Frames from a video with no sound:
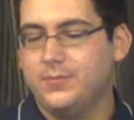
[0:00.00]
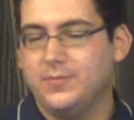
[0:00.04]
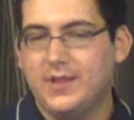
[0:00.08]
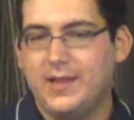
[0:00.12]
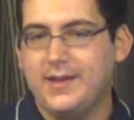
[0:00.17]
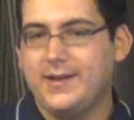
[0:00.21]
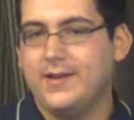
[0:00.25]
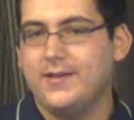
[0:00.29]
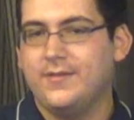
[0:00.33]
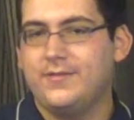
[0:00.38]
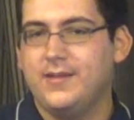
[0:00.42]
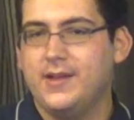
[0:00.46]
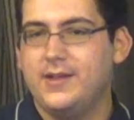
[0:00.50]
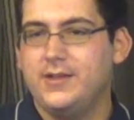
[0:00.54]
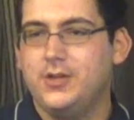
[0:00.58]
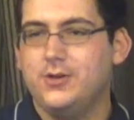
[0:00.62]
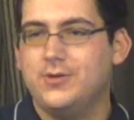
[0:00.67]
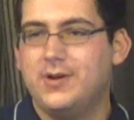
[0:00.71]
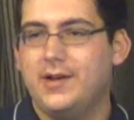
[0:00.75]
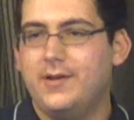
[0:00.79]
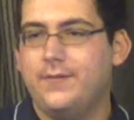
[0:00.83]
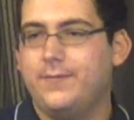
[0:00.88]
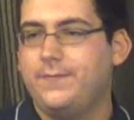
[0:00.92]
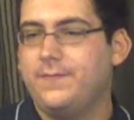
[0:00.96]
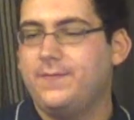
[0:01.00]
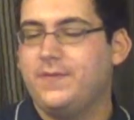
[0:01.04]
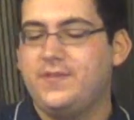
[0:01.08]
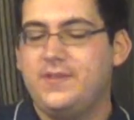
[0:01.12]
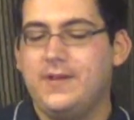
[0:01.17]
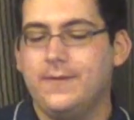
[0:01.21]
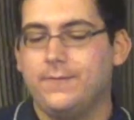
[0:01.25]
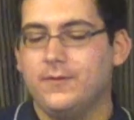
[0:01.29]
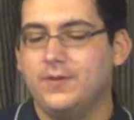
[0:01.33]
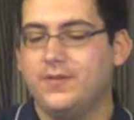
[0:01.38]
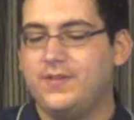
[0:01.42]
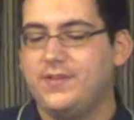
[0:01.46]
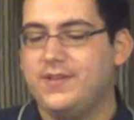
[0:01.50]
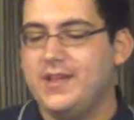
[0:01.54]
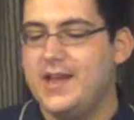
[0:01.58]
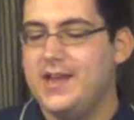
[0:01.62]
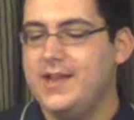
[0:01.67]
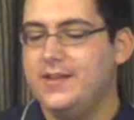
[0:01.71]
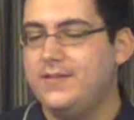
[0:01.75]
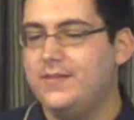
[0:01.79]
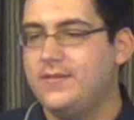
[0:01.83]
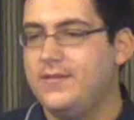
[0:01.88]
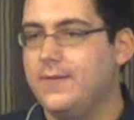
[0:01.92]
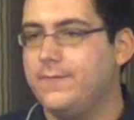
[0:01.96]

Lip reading: Like I said, you have different states,